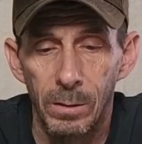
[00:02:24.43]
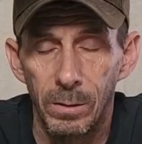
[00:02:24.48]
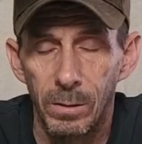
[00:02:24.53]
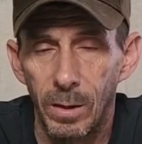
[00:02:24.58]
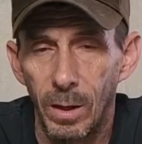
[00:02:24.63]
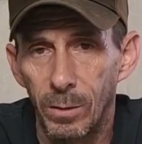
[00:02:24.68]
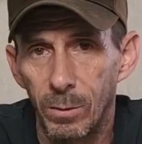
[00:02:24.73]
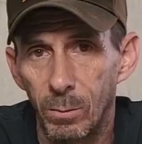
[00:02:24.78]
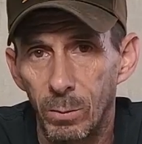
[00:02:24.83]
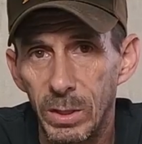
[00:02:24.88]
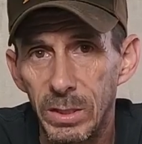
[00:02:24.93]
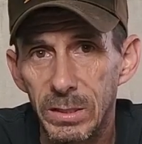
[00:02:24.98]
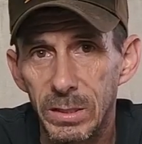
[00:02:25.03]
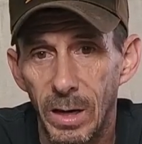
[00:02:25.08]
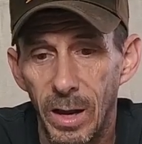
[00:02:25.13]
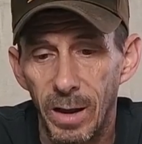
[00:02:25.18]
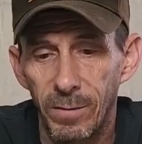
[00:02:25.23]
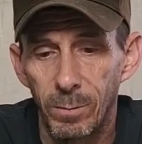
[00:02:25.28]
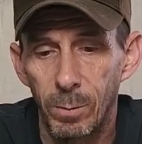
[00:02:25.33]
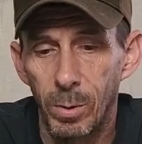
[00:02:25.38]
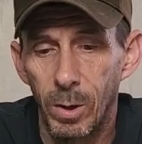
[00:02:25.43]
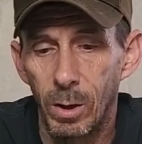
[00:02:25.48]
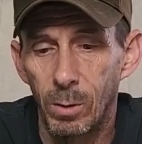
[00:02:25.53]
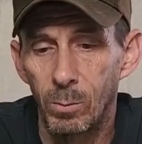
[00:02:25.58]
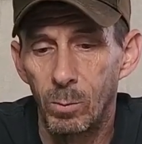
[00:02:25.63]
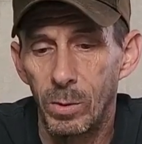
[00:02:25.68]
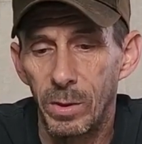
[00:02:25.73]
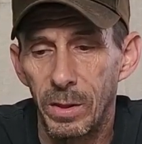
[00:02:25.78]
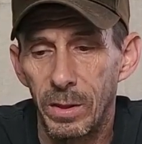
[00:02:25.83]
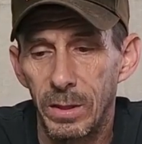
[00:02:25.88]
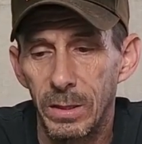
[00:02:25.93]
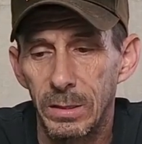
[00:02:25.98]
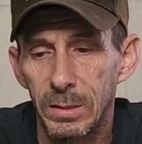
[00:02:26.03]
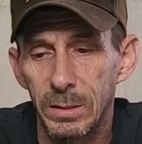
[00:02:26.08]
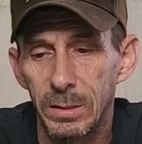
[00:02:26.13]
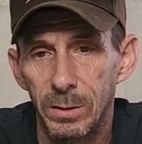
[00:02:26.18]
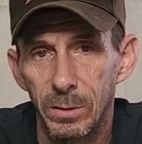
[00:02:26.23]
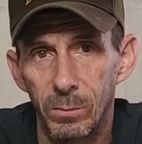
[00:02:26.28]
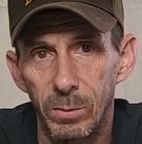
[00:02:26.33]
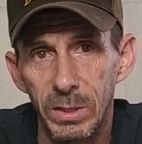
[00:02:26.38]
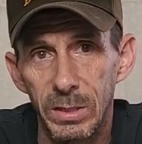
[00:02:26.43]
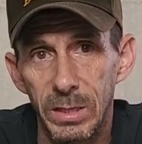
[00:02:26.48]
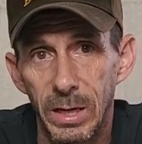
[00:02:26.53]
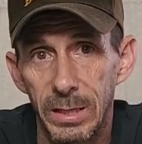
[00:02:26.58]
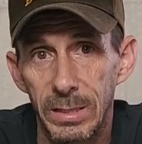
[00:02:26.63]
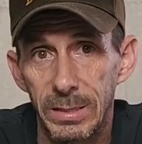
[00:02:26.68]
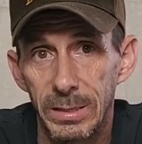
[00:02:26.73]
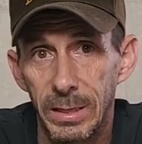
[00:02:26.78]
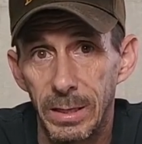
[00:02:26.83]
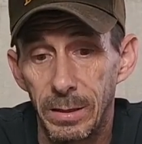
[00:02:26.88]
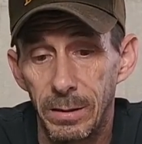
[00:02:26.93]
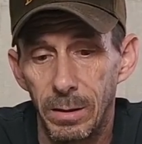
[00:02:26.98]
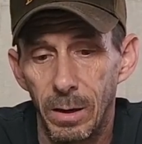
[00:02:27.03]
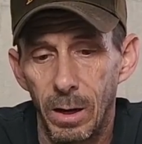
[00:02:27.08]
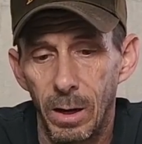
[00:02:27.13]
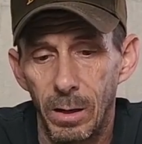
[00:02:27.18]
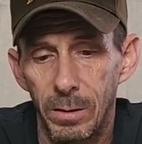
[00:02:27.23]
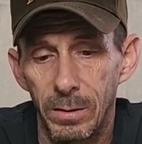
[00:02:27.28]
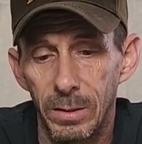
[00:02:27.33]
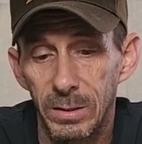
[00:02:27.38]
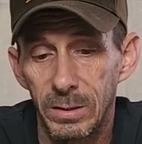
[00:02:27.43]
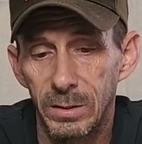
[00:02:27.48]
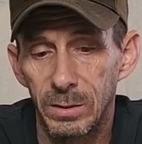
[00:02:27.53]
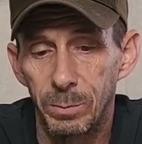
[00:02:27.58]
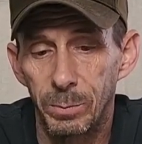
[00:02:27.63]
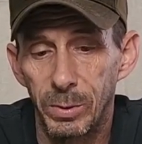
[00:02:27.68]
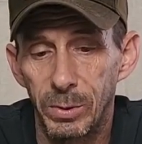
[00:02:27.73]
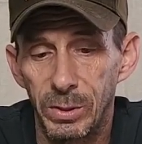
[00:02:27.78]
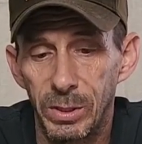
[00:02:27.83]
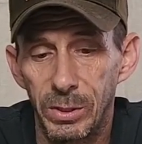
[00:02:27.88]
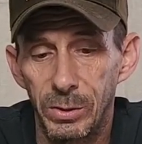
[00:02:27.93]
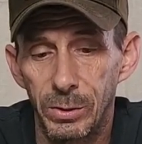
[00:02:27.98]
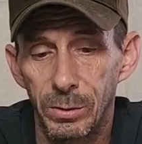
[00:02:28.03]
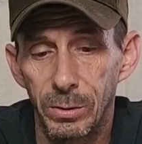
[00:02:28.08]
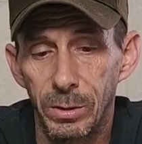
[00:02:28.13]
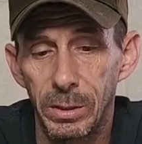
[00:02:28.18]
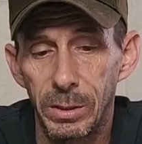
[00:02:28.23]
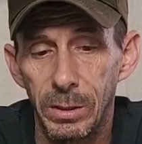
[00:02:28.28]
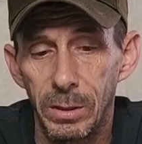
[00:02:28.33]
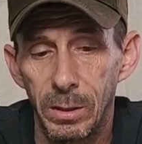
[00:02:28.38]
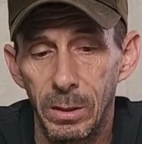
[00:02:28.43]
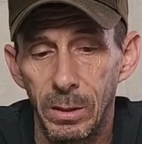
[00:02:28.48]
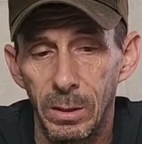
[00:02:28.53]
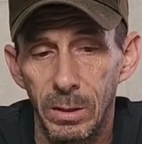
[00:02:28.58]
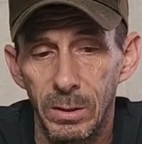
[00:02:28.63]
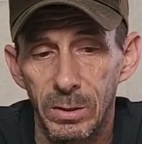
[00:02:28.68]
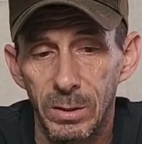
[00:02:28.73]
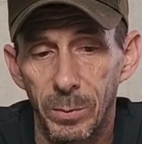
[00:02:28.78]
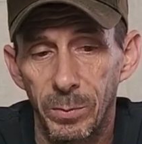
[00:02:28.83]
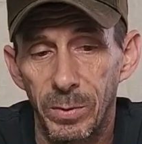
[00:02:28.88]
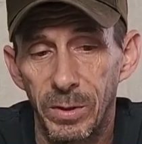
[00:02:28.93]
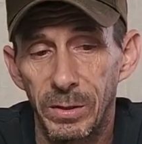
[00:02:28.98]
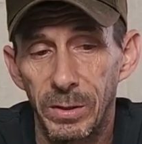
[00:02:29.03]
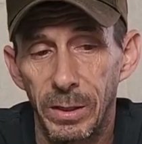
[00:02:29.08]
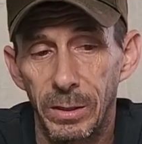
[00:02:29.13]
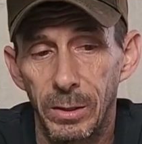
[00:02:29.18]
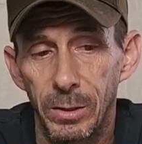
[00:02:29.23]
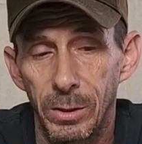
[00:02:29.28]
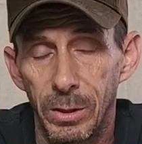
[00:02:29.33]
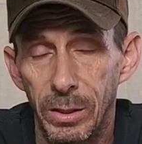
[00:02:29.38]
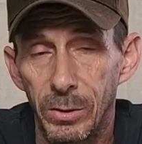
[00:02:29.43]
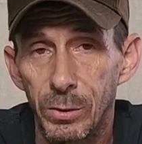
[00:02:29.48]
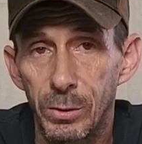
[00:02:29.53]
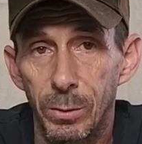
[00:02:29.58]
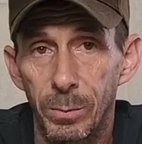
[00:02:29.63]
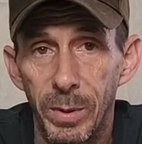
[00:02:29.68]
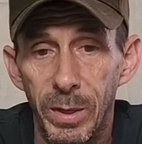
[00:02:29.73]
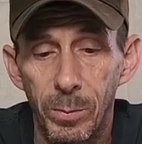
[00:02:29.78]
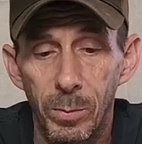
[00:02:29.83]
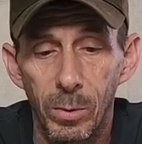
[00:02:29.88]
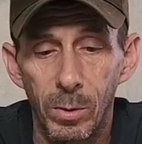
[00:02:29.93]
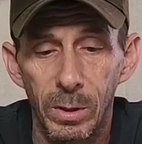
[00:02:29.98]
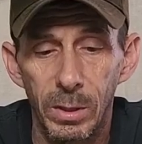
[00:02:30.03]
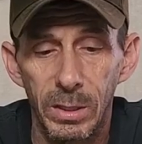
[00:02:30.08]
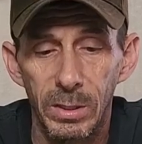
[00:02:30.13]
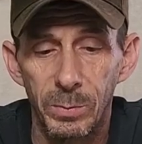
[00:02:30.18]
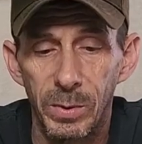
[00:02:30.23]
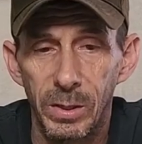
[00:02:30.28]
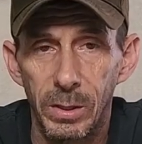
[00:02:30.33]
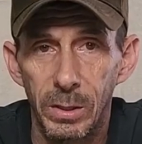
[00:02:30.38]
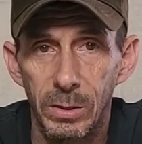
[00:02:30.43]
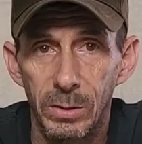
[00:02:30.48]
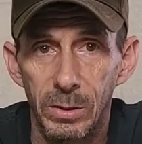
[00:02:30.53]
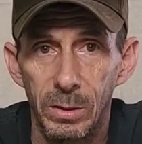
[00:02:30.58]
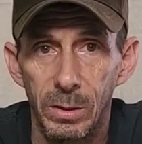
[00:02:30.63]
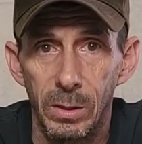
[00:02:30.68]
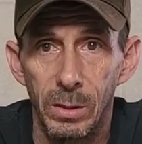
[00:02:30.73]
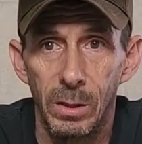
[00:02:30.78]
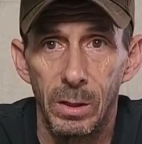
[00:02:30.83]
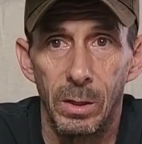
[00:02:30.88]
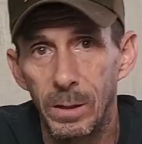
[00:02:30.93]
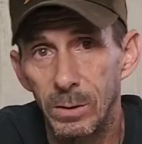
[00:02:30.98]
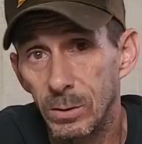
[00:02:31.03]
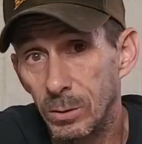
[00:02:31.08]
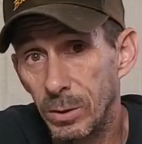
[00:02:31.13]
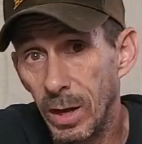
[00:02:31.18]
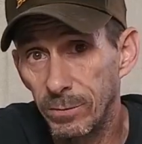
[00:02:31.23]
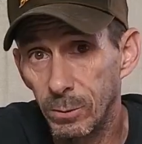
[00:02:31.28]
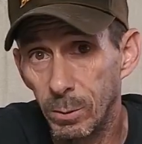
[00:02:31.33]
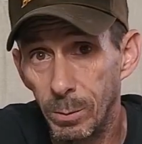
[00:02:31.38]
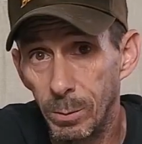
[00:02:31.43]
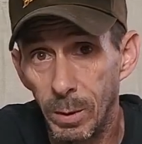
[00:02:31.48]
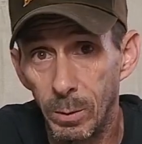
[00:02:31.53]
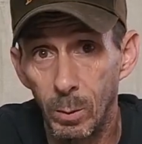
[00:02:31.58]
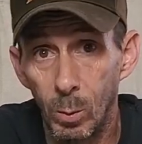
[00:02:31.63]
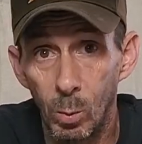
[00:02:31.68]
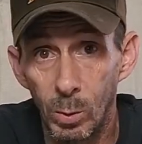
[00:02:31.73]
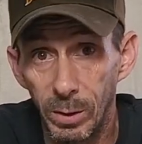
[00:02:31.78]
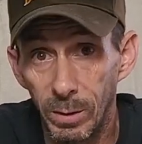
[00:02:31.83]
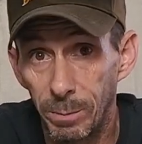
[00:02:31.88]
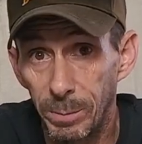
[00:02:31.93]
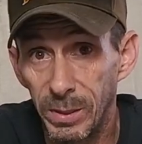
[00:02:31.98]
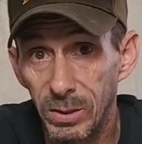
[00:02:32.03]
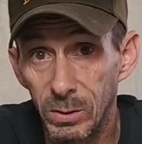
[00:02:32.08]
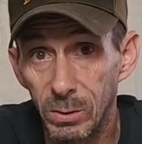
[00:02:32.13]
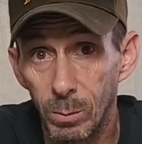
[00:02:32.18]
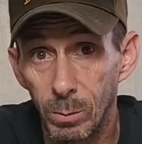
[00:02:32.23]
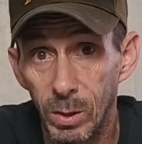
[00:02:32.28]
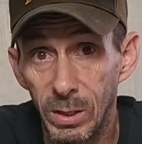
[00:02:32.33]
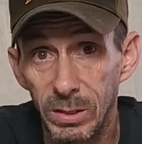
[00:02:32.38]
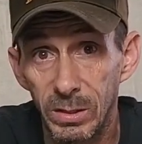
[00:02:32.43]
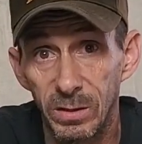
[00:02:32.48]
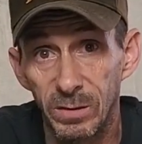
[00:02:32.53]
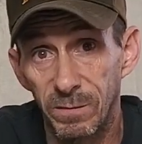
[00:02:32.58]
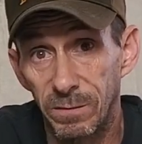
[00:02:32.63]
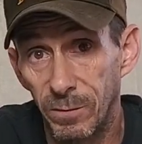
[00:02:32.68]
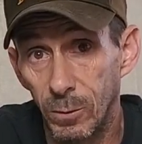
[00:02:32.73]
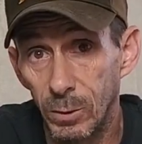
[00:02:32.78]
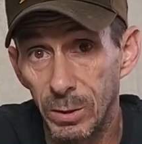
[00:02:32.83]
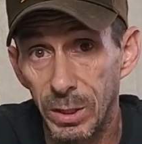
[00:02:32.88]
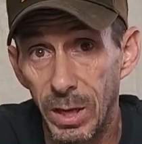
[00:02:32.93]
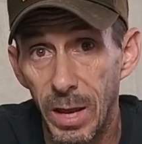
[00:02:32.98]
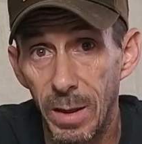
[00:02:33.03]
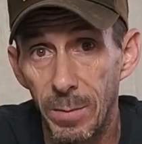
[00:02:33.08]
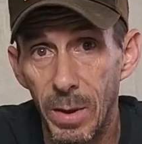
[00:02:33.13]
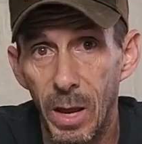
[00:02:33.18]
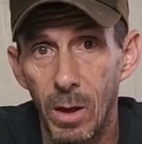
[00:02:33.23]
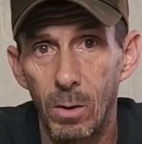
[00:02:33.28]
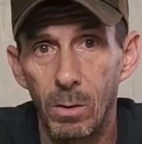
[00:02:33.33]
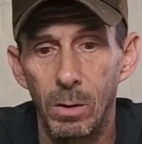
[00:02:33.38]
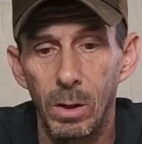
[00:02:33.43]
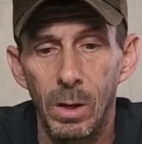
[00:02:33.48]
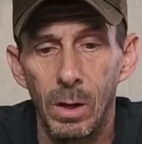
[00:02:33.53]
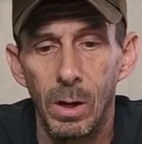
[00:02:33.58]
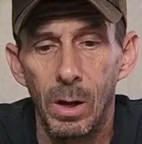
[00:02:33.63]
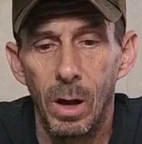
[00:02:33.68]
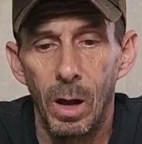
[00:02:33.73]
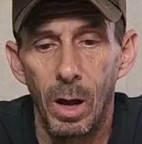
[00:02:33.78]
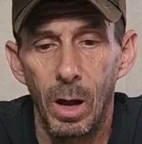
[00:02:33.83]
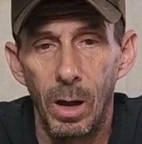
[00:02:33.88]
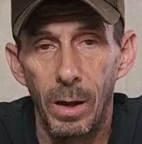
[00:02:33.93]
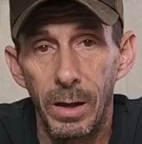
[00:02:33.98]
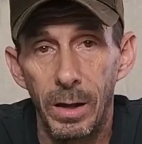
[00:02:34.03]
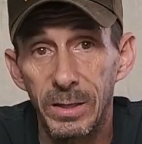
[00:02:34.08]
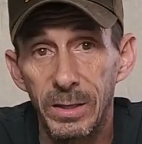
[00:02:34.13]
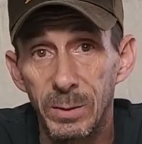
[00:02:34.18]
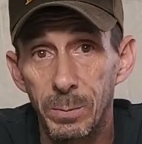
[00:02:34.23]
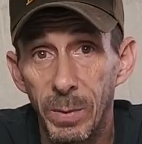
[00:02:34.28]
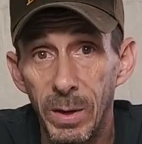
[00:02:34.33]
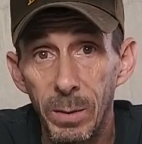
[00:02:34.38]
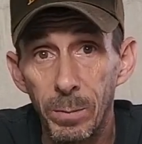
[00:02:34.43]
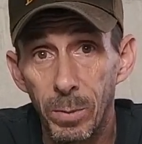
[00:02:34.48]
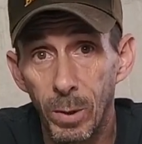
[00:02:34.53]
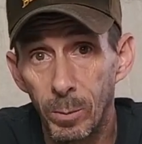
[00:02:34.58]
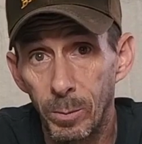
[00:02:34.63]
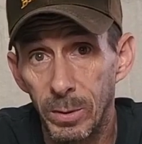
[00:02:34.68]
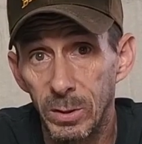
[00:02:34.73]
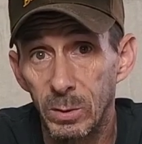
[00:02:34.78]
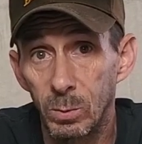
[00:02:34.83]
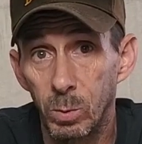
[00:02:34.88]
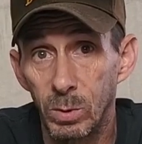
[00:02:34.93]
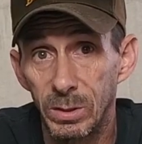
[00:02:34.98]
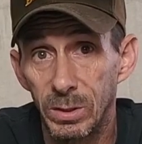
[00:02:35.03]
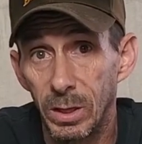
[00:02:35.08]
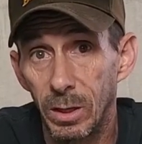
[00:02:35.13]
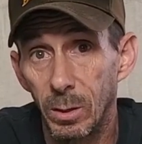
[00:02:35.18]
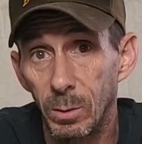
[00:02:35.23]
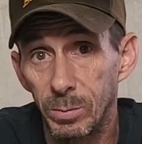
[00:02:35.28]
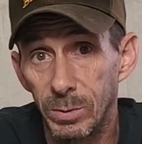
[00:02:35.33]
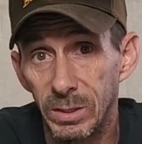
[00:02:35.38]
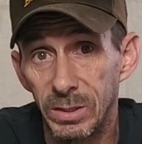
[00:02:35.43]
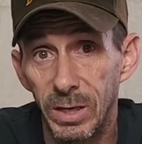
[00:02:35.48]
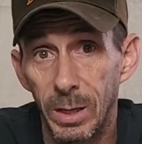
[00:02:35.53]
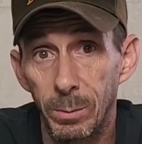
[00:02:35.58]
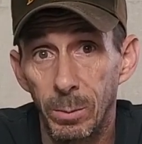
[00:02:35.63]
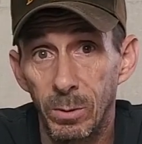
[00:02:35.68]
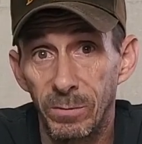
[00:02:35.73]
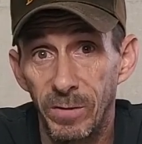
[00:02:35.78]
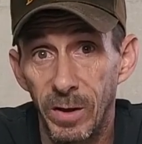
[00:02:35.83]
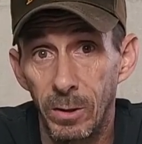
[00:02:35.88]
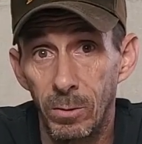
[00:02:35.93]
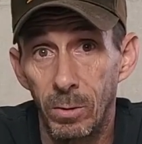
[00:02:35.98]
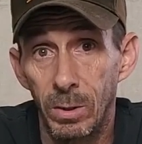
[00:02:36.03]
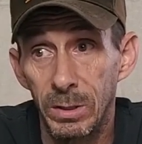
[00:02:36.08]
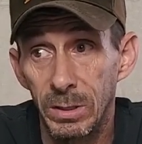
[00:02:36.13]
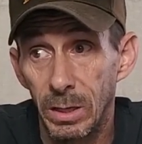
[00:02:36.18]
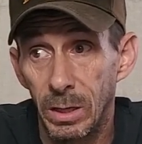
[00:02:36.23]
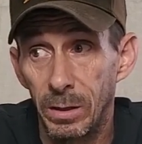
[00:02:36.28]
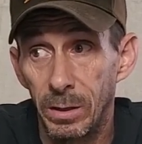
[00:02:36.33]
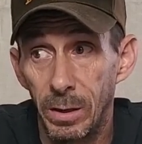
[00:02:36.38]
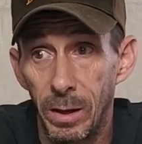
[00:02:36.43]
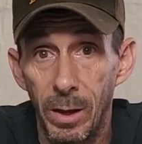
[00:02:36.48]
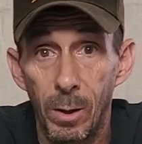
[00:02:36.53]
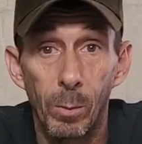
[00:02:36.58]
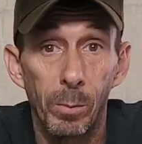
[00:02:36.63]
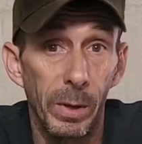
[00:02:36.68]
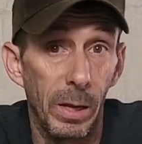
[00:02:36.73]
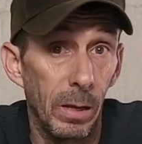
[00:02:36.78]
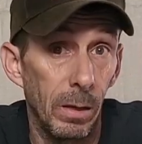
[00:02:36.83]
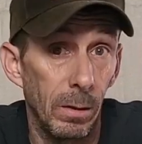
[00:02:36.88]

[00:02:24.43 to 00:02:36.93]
Now the reason I have a problem with this, and the reason I say this is potentially something that could injure people, is because, so you have to remember, when the pistol braces first came out, its main purpose was to help disabled veterans and to help